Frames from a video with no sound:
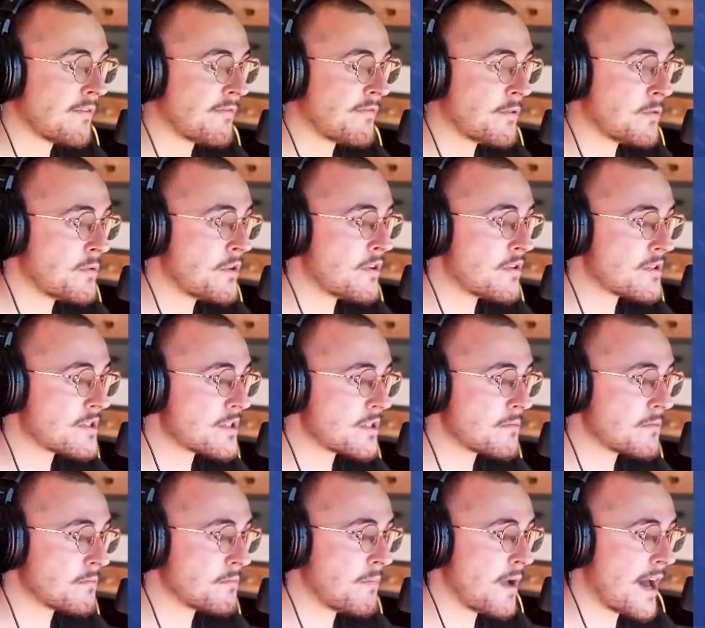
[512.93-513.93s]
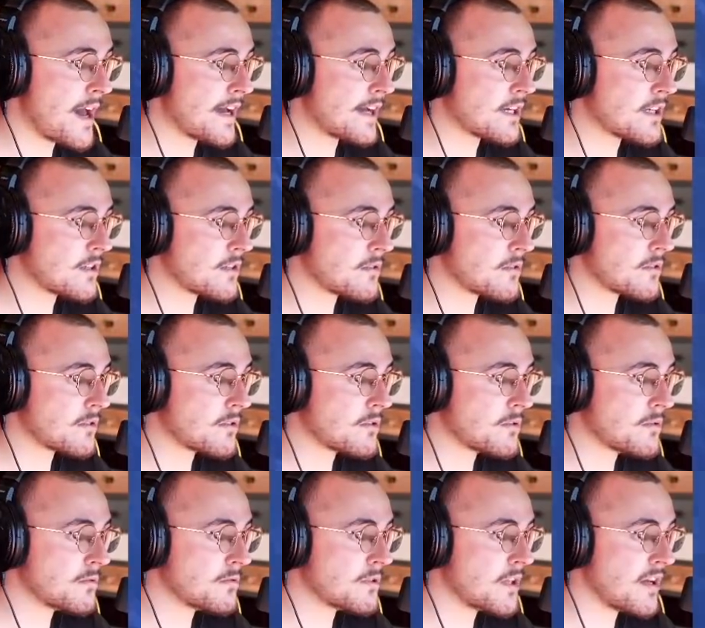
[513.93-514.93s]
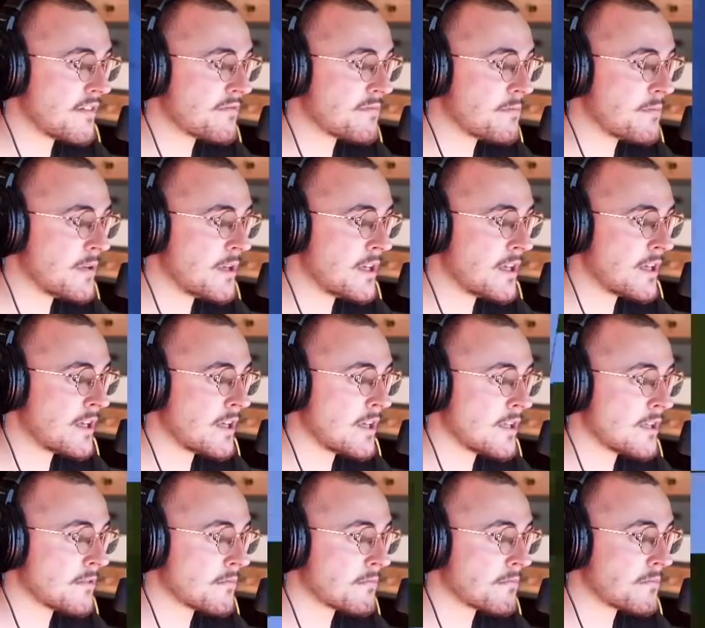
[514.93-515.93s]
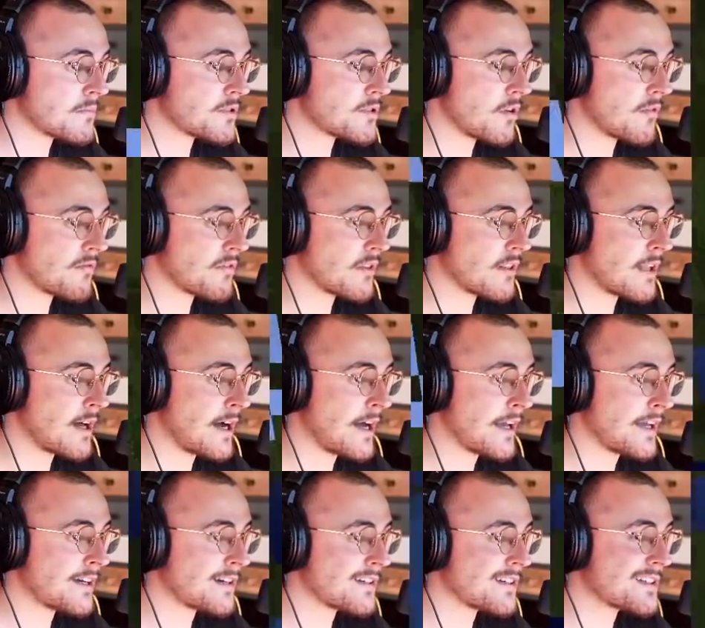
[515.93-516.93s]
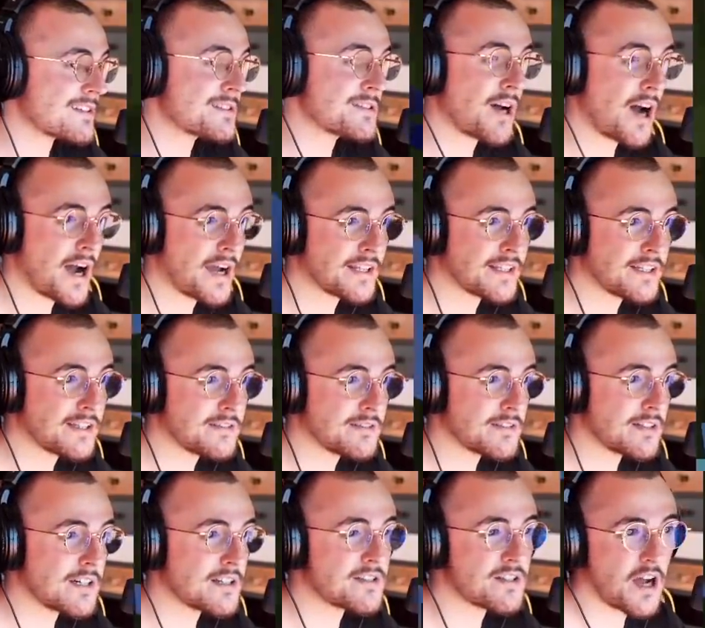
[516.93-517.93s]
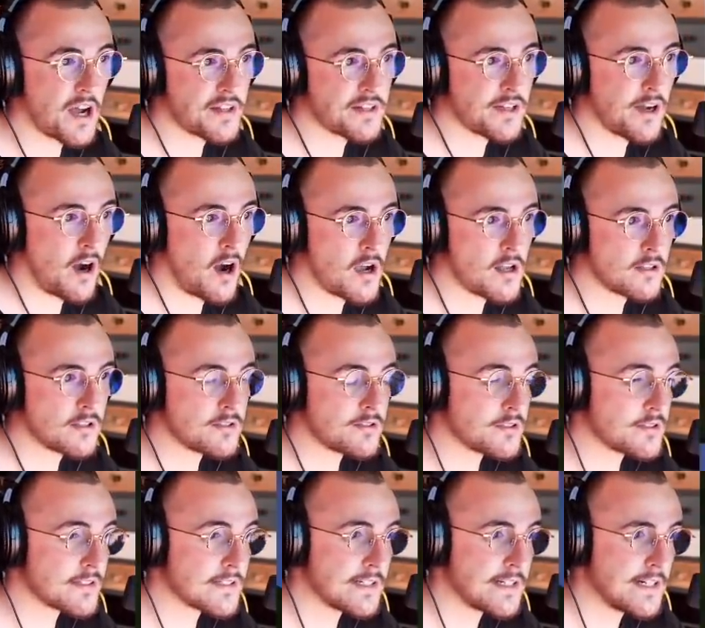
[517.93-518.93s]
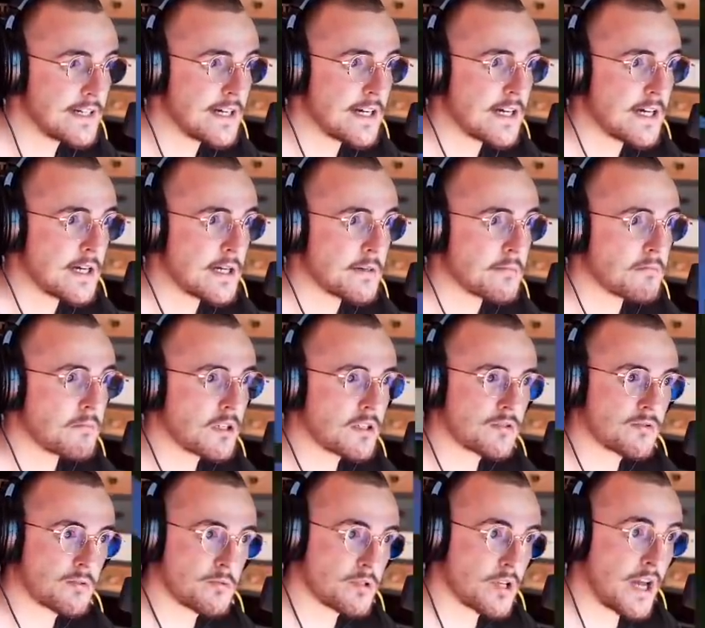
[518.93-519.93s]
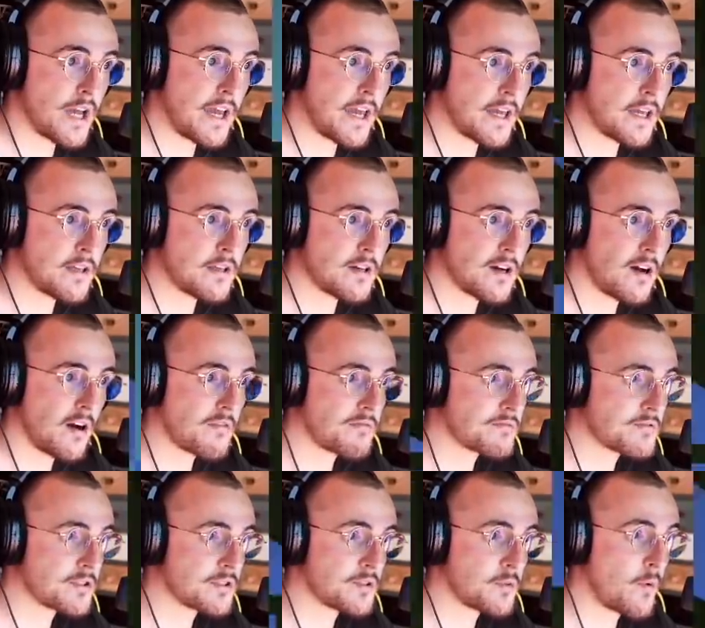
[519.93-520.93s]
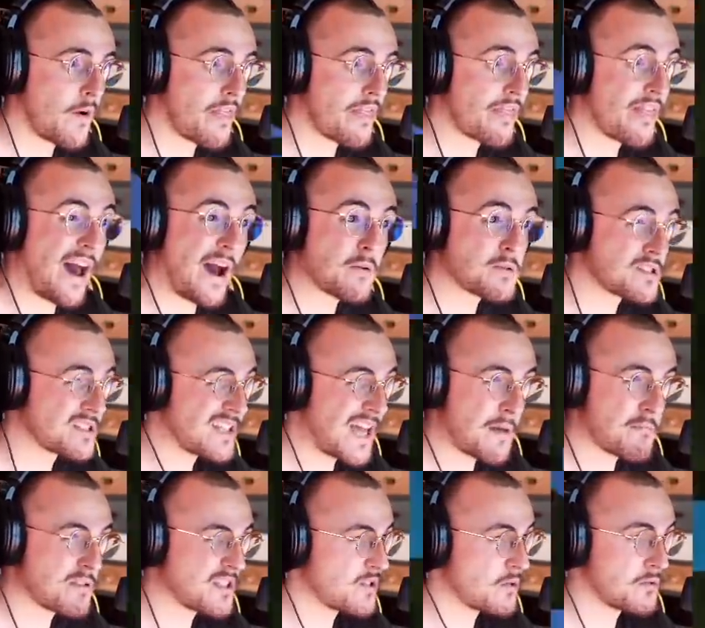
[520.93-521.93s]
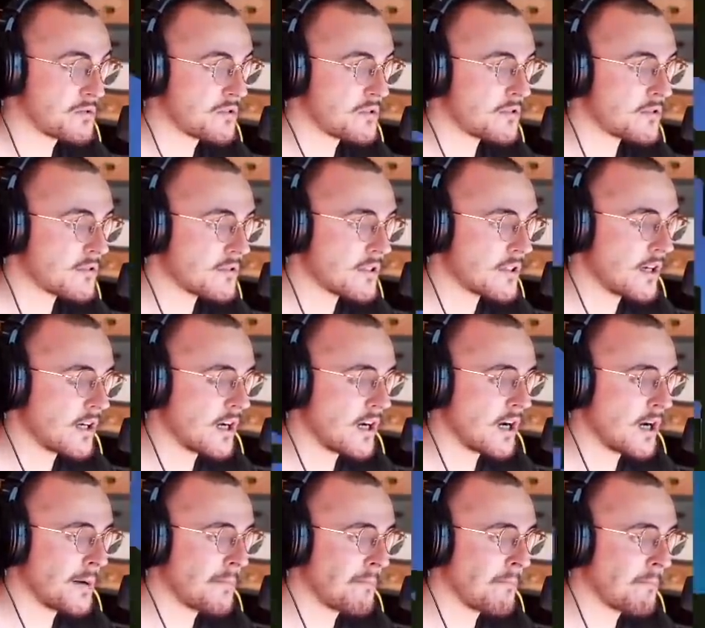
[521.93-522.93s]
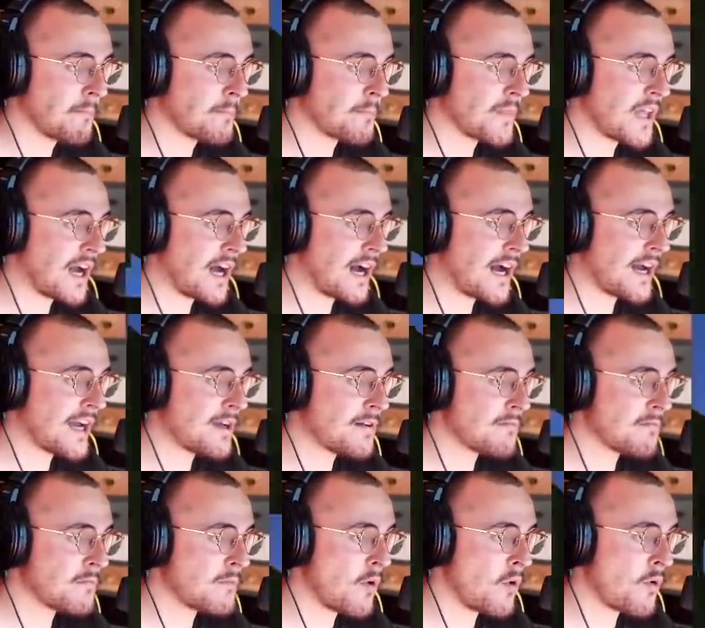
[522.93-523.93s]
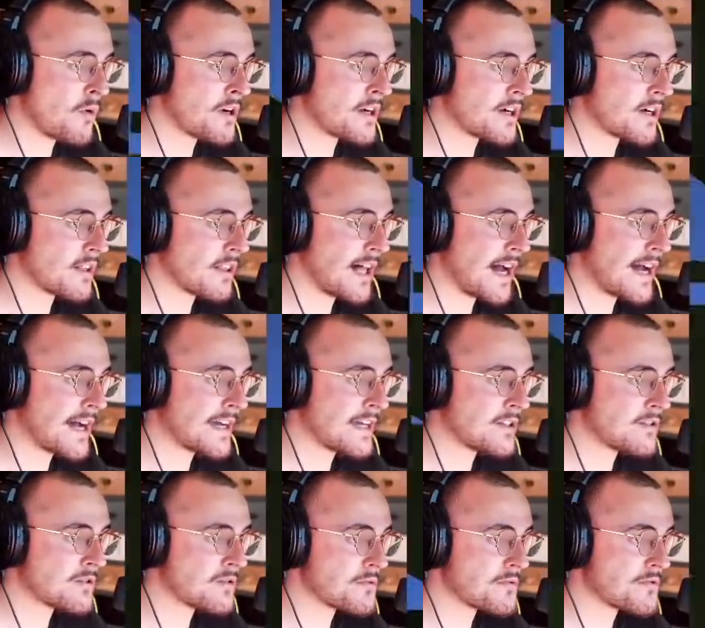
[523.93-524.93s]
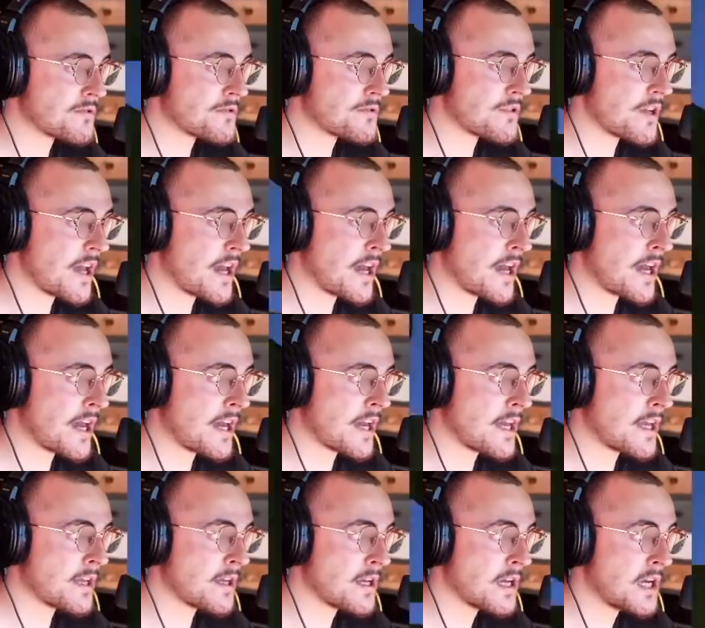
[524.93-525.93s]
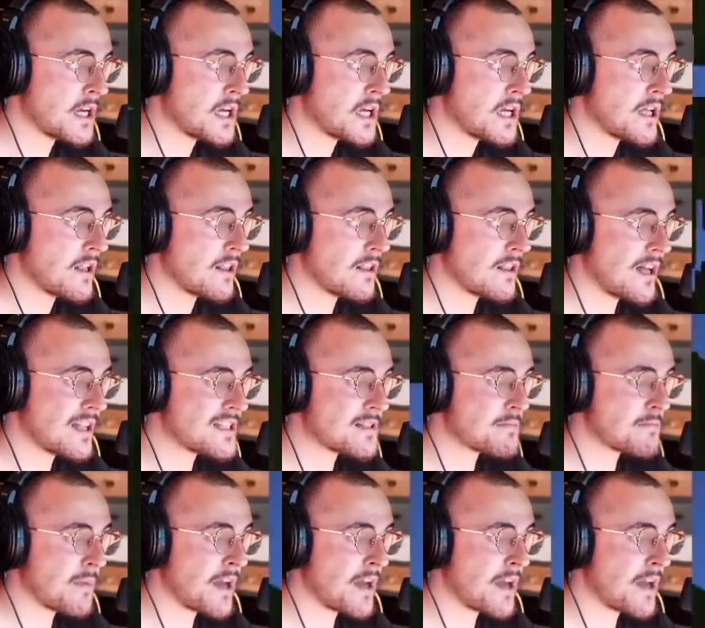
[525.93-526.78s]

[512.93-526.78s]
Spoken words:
few years back could have been something like a tiny island. But today, after the 1000 episode, I'm more inclined to say, let's